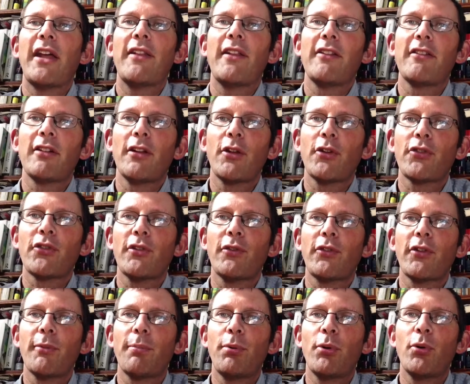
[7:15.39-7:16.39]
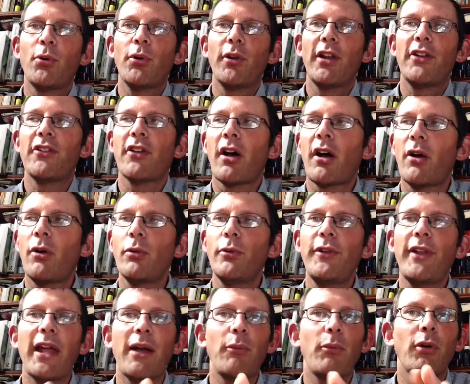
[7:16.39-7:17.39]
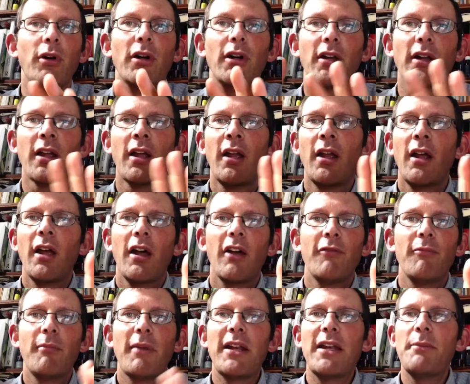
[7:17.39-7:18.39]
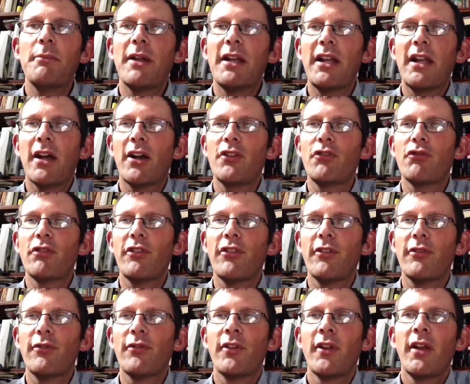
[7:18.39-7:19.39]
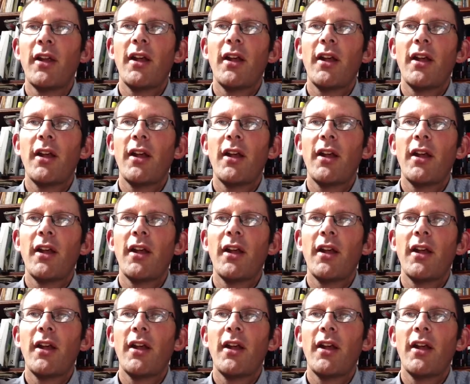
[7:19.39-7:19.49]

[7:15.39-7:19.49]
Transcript: there's lots of support, there's a whole network of many hundreds of